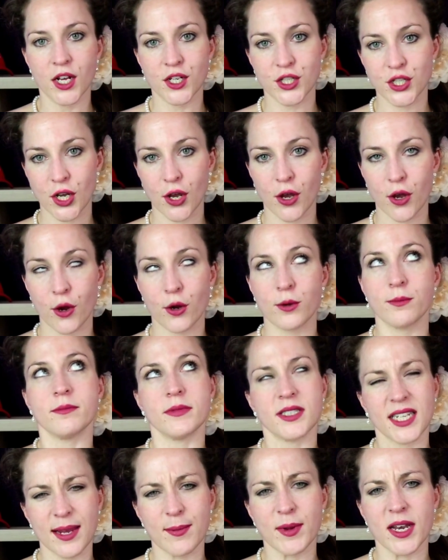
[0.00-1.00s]
So
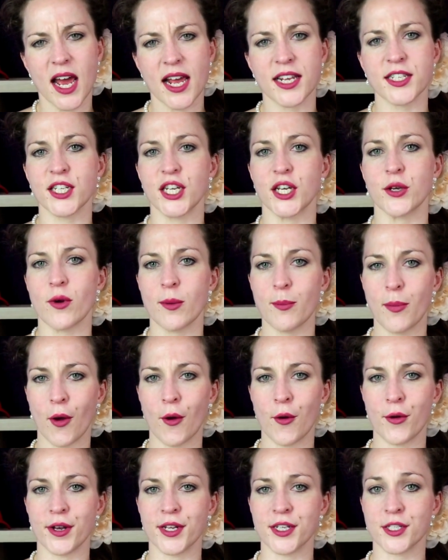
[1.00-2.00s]
demonizing your
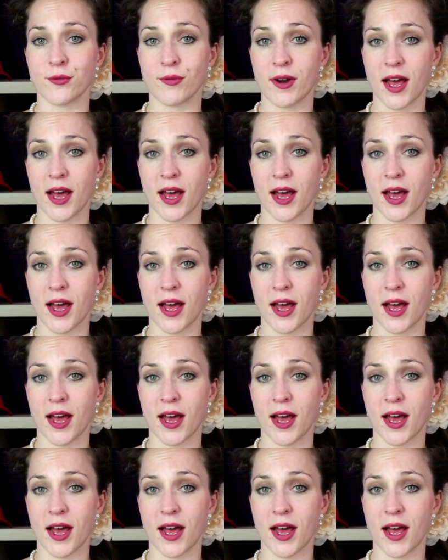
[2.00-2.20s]
opponent